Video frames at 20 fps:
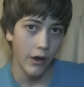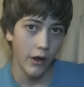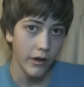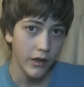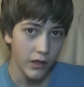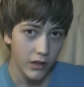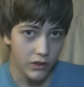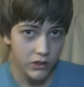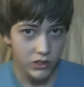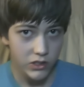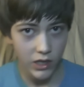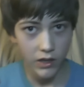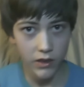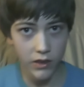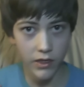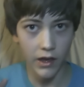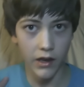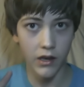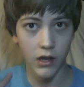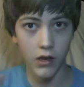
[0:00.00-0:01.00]
Now, I did
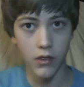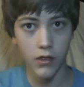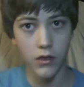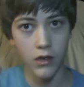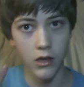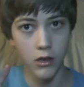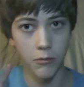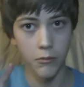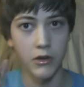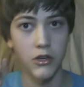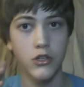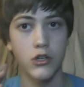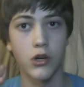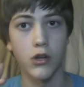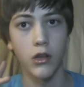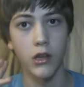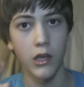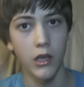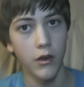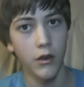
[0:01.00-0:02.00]
say that nothing can be
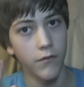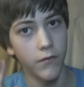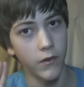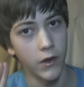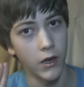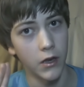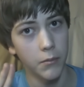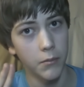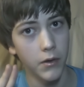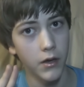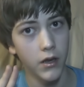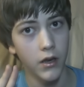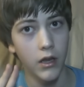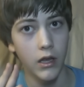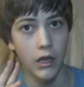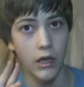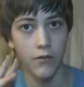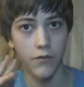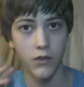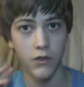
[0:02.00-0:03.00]
truly infinite,
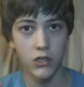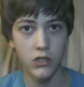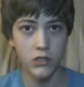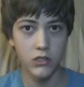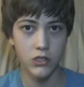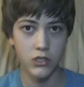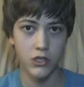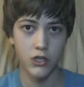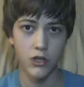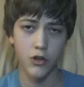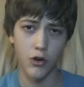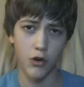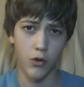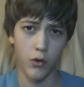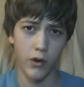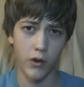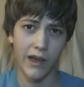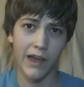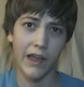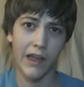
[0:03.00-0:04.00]
but if this is
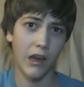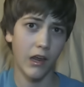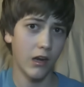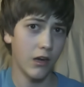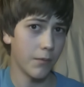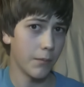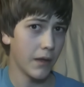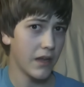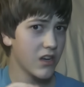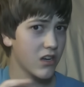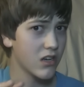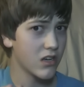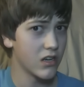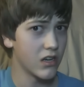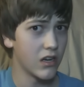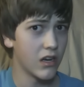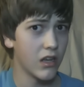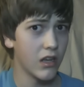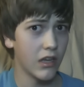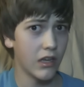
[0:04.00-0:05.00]
true, and a
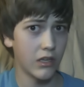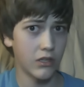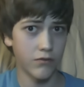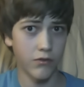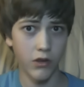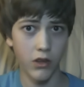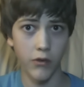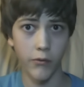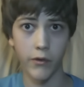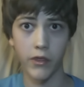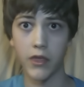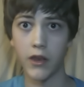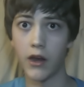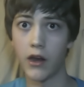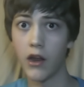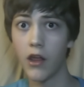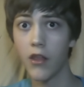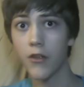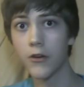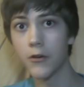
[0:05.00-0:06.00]
dimension is really
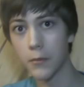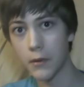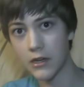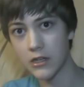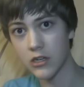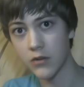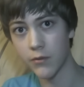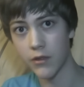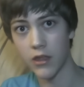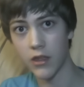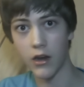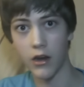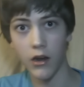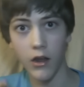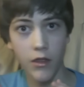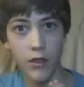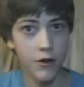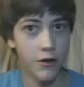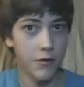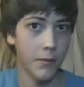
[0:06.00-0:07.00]
within another dimension, within
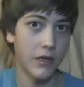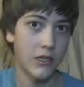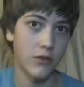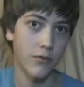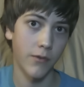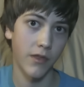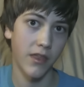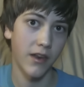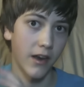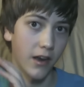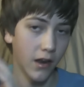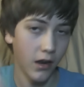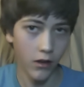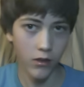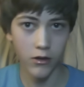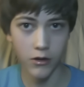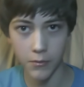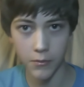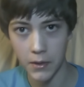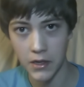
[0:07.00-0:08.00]
another dimension, within
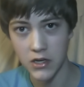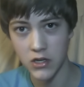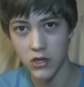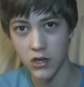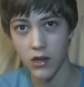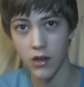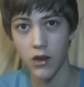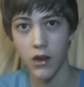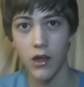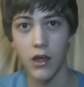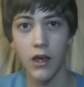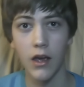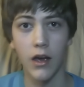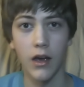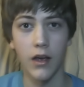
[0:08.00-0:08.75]
another dimension,